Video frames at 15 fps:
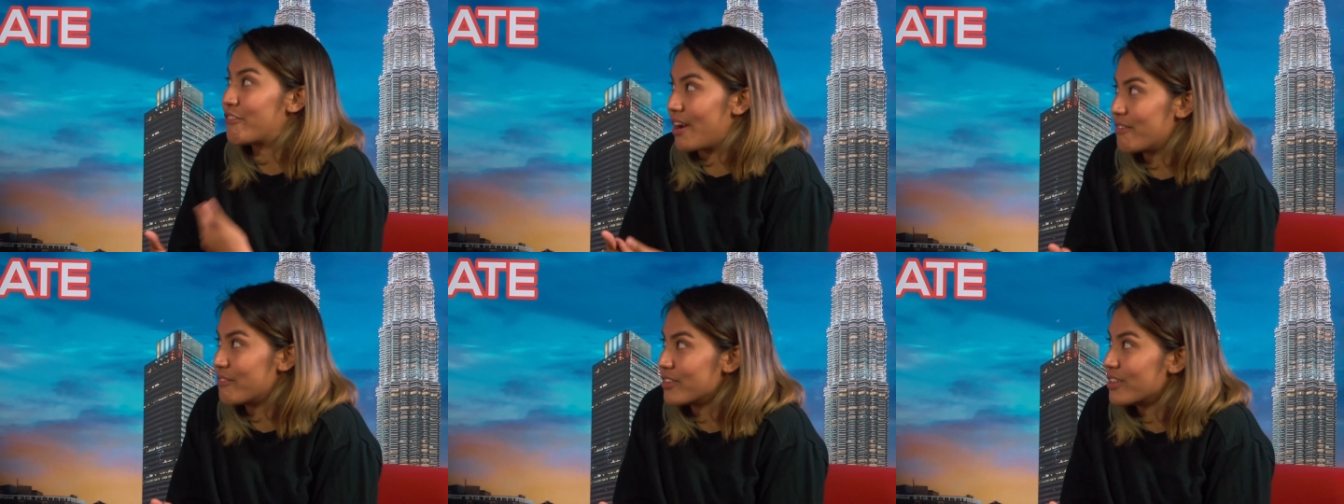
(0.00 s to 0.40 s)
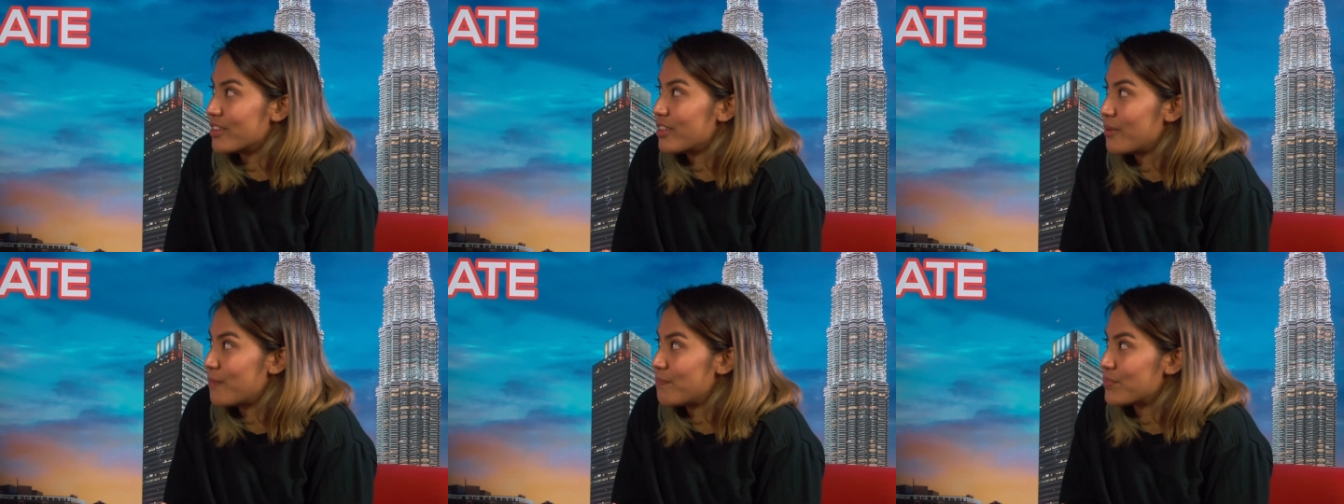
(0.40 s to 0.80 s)
rival
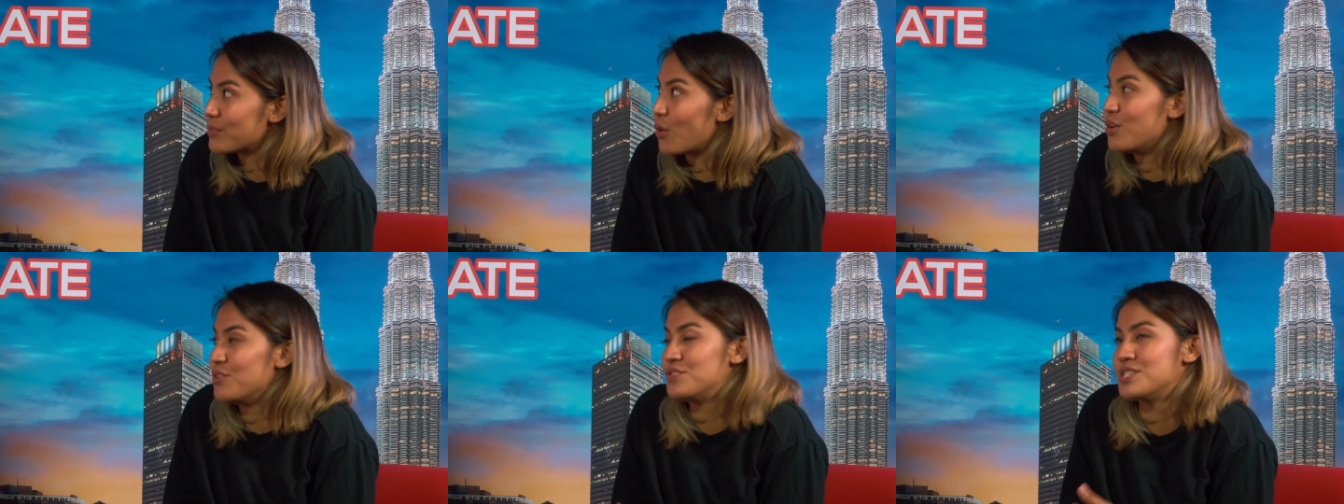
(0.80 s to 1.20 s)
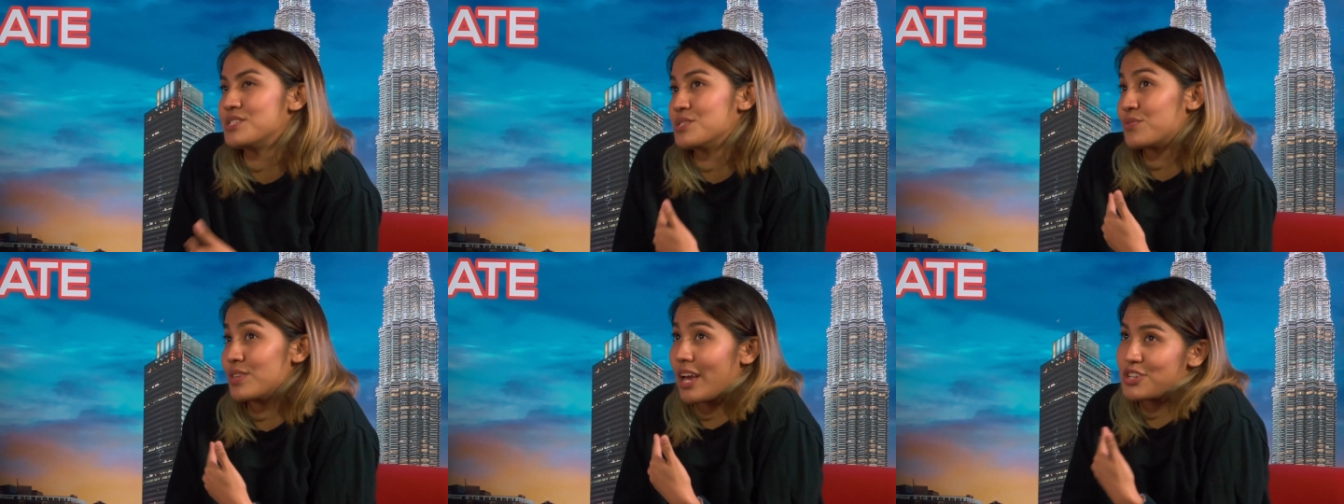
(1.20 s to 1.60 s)
or if
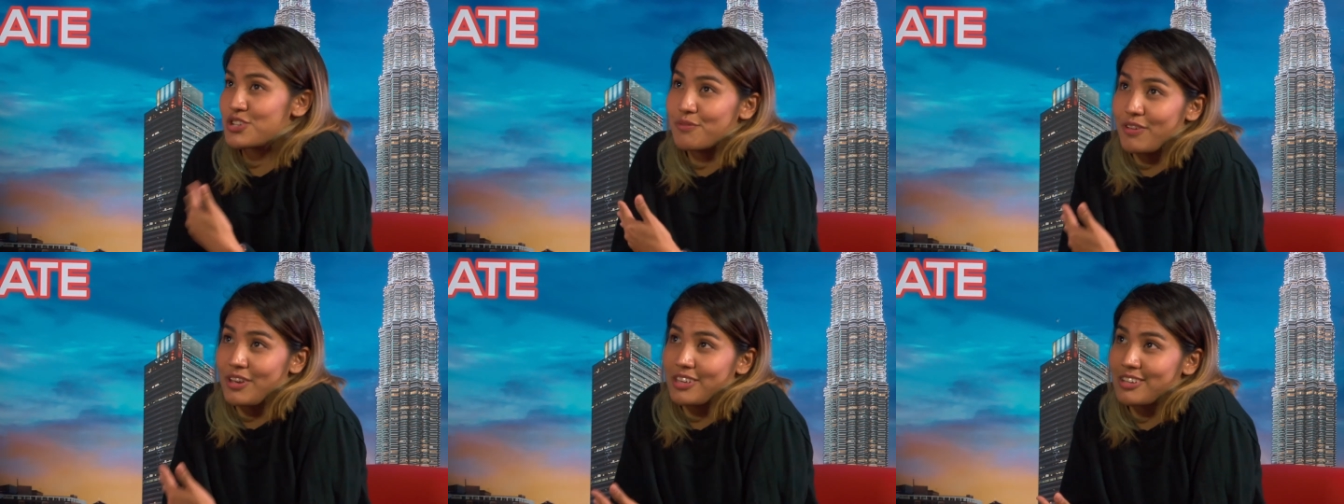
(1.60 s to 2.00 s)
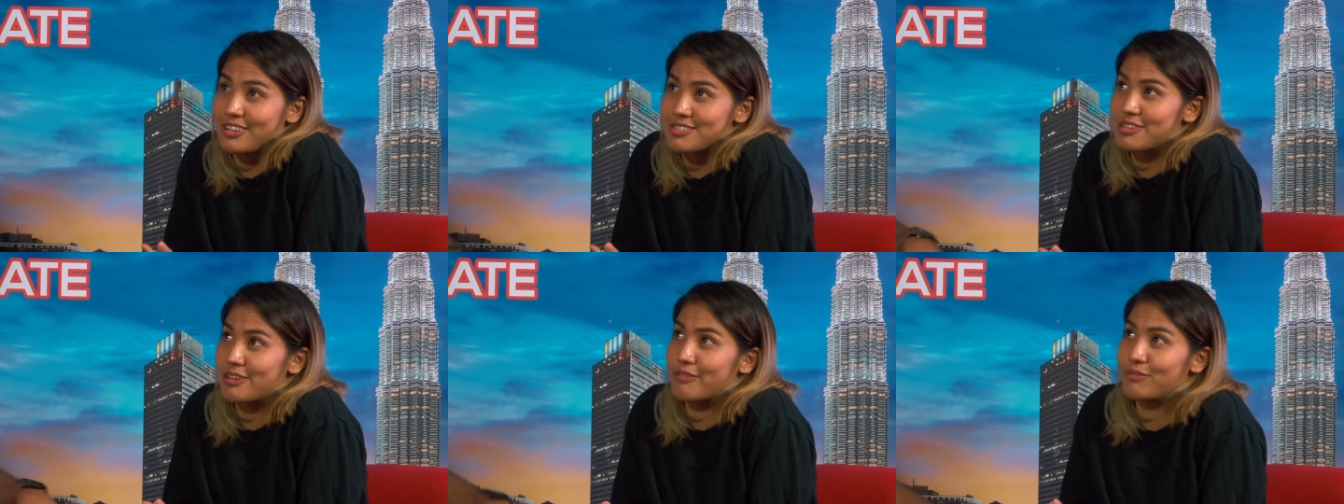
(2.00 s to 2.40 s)
she's actually faking
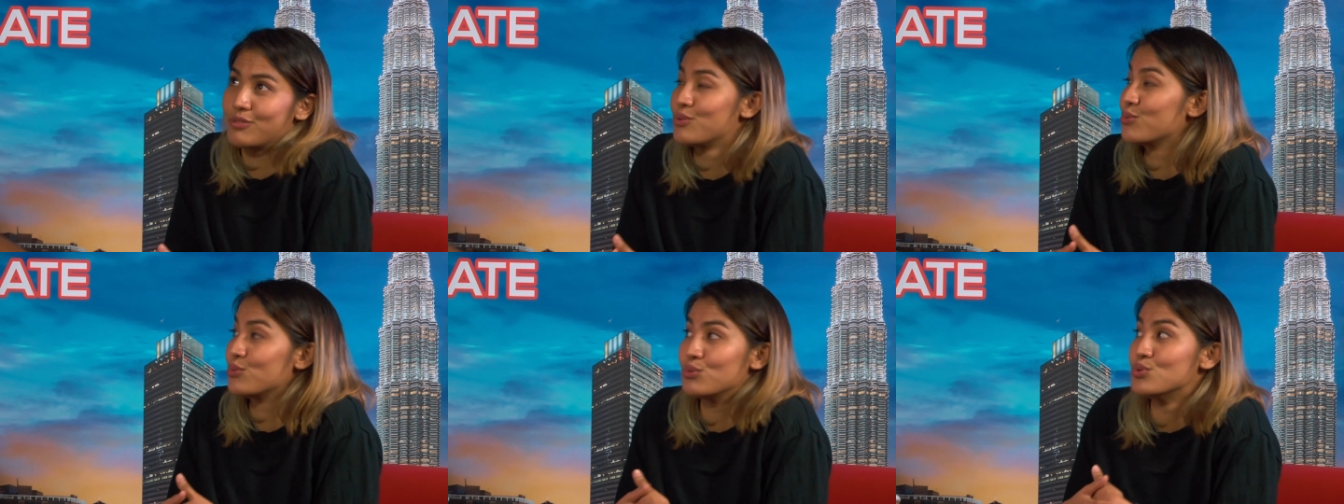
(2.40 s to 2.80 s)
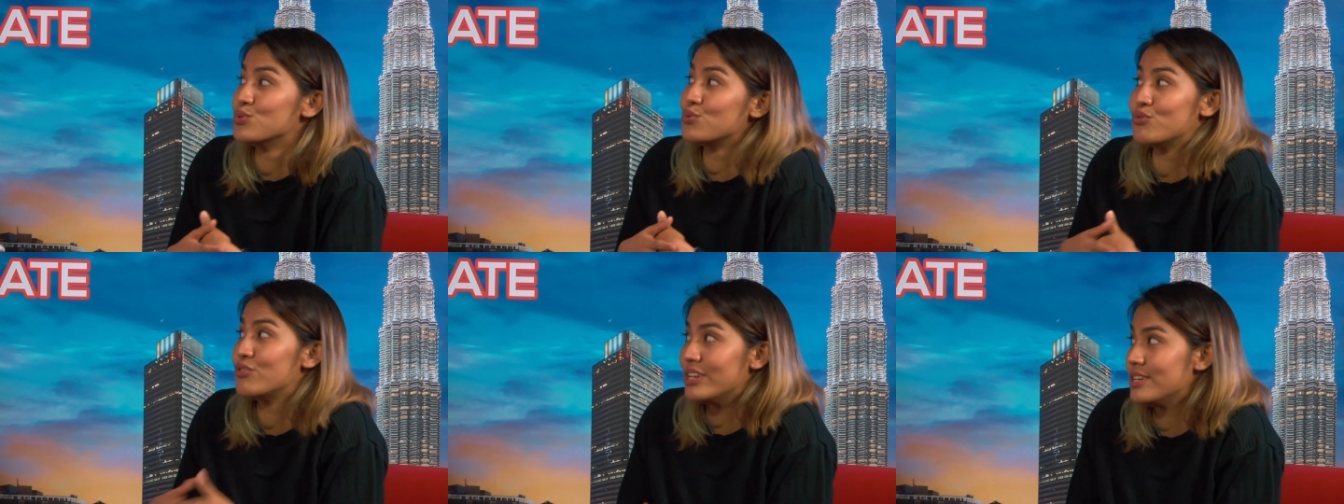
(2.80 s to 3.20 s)
herself. You
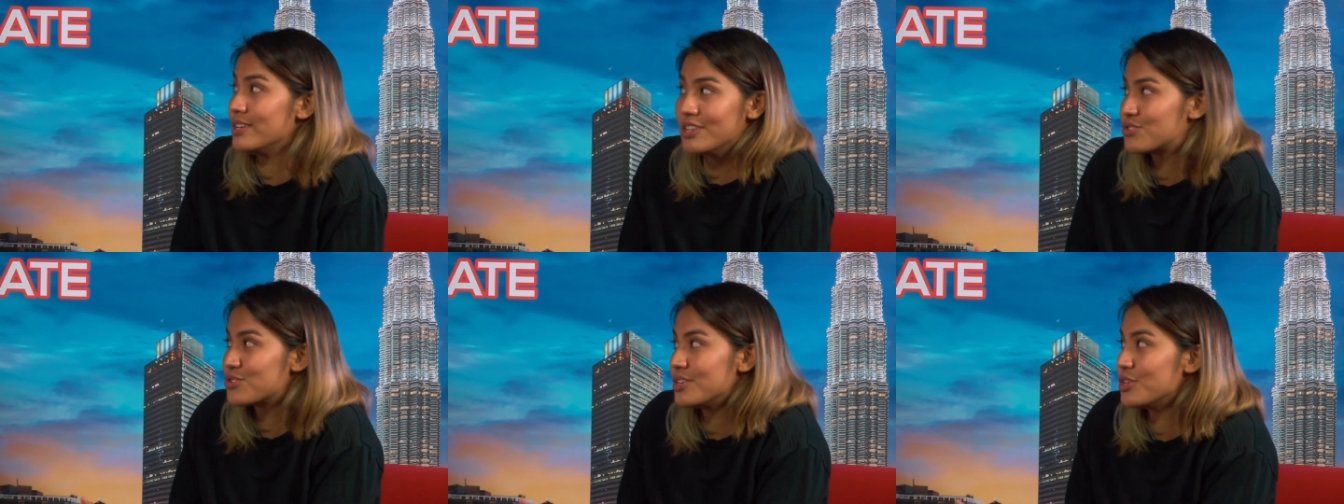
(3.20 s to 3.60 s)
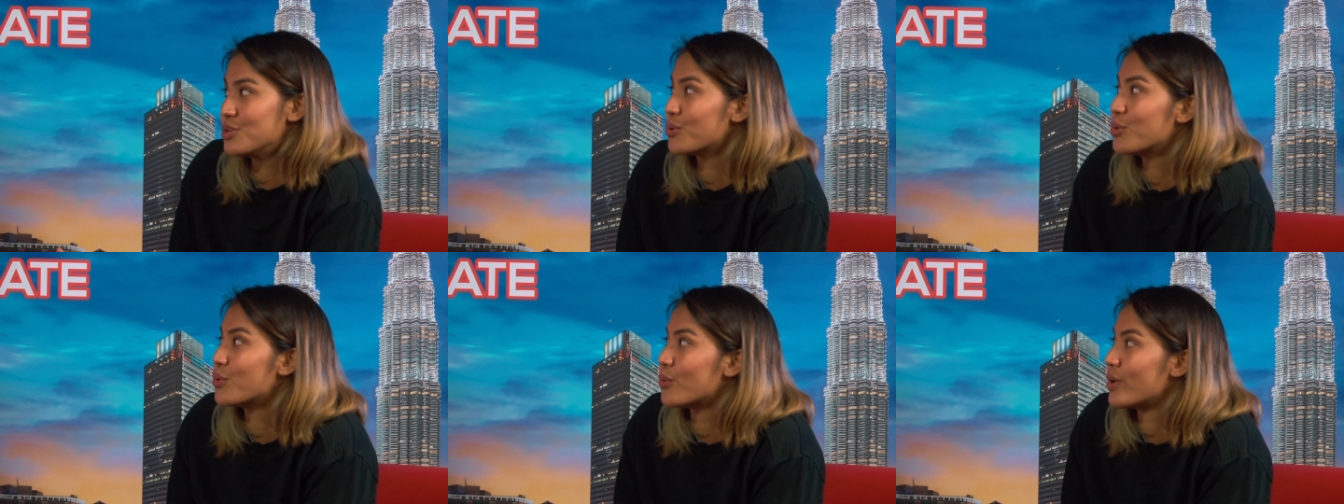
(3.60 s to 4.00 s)
really, literally
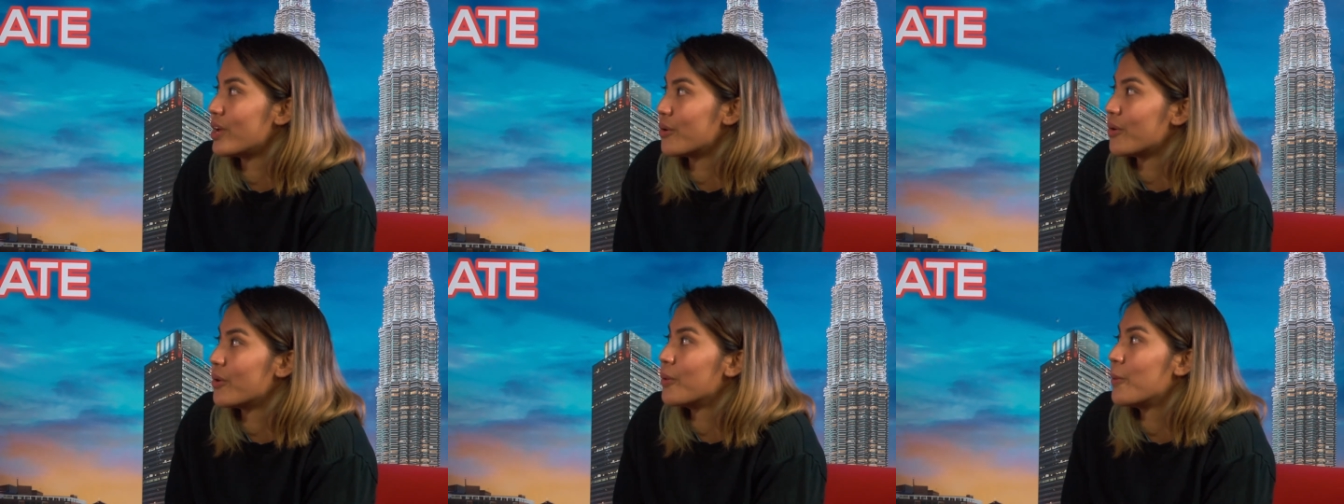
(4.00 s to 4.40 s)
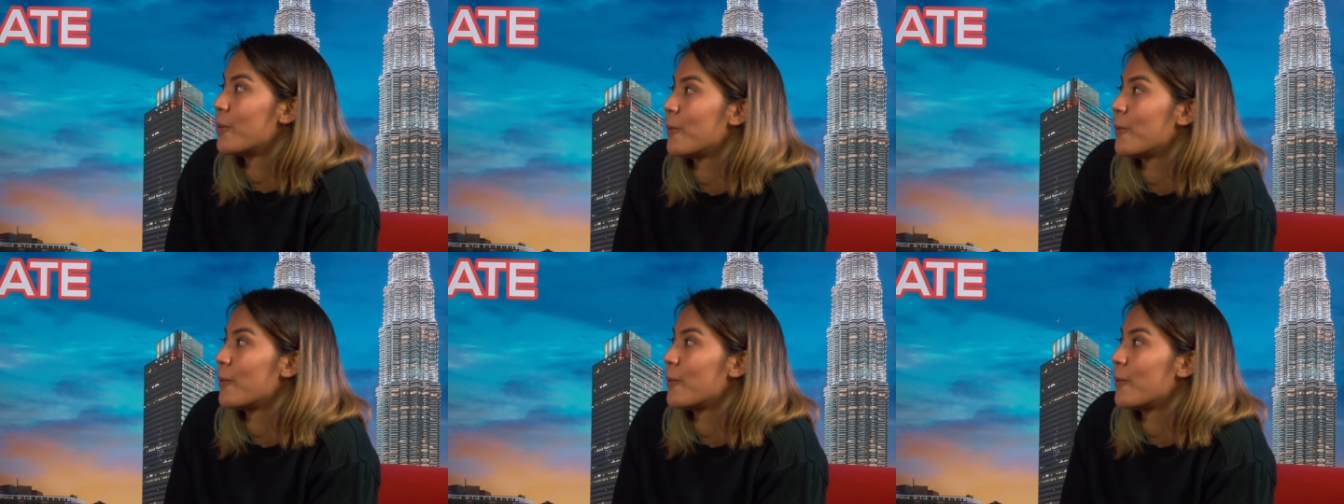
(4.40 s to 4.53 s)
don't know at all.